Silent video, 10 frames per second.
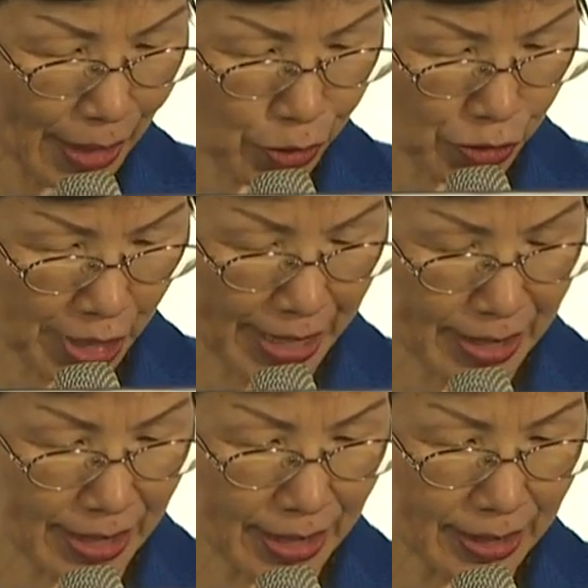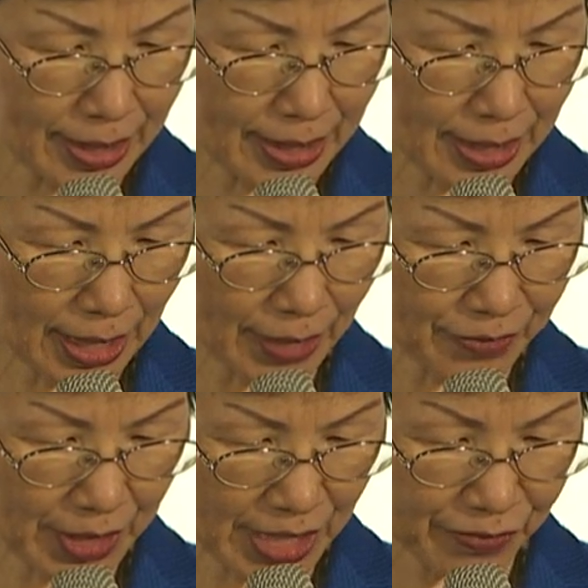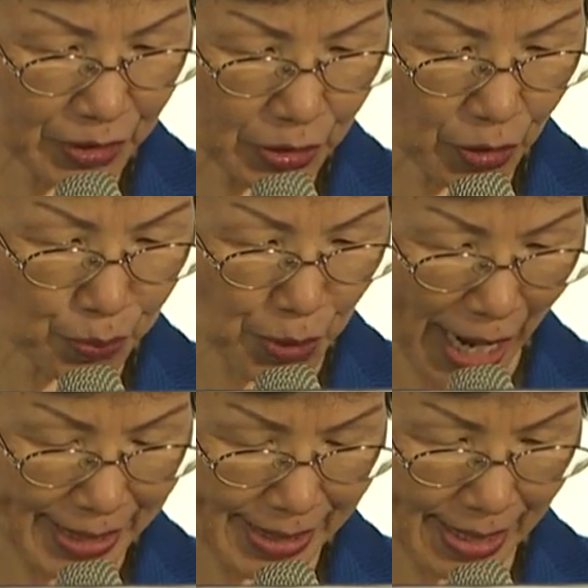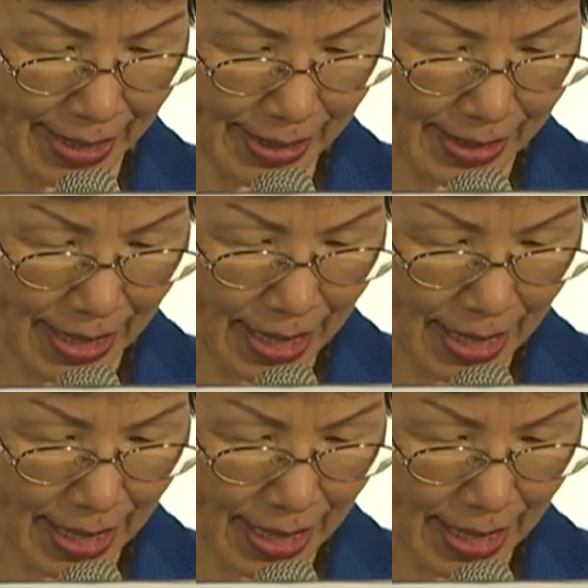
understanding of the difficult process